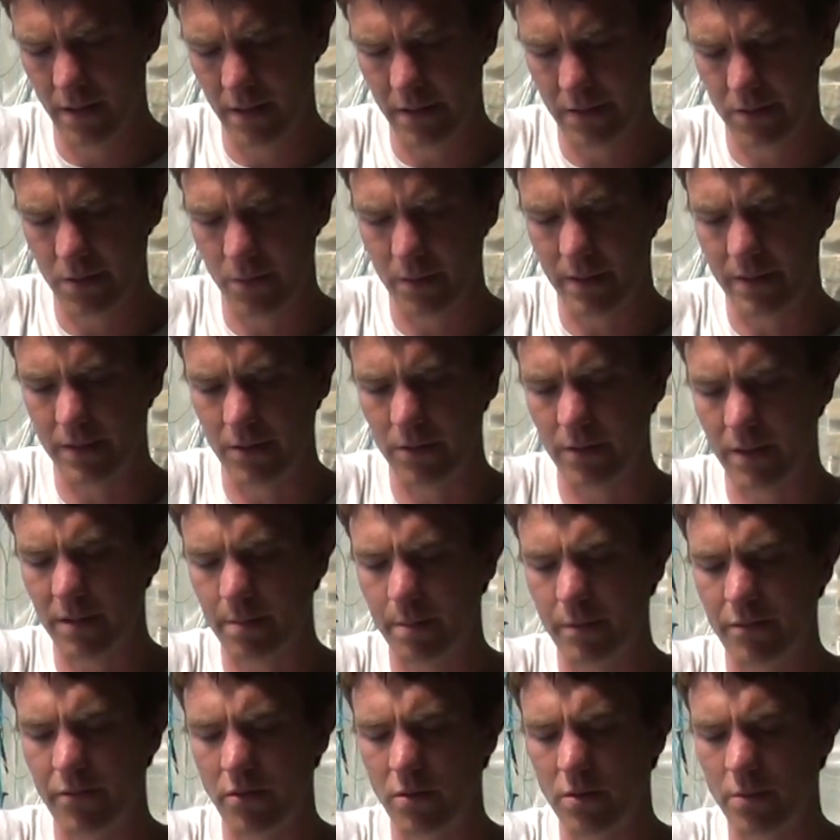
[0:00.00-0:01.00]
So we'll do this
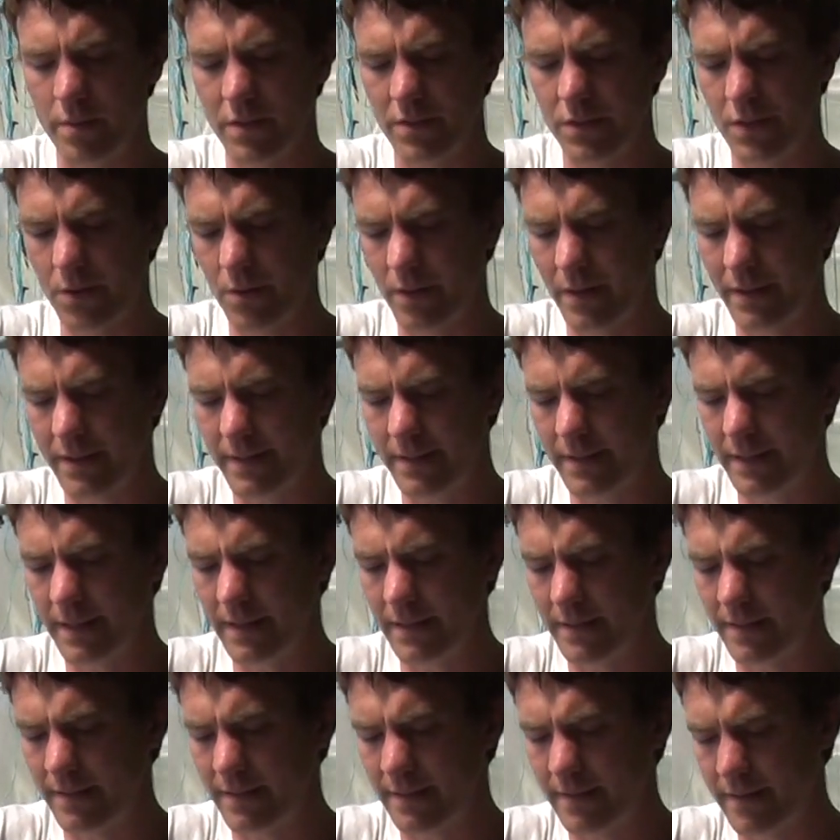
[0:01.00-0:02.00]
before we sow our
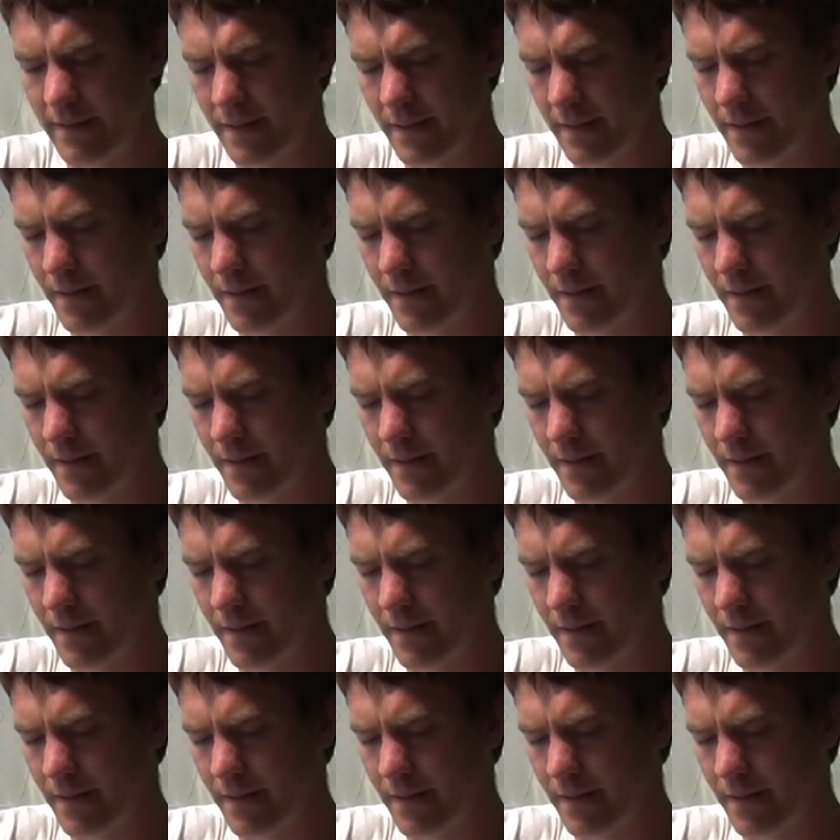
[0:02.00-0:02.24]
seeds.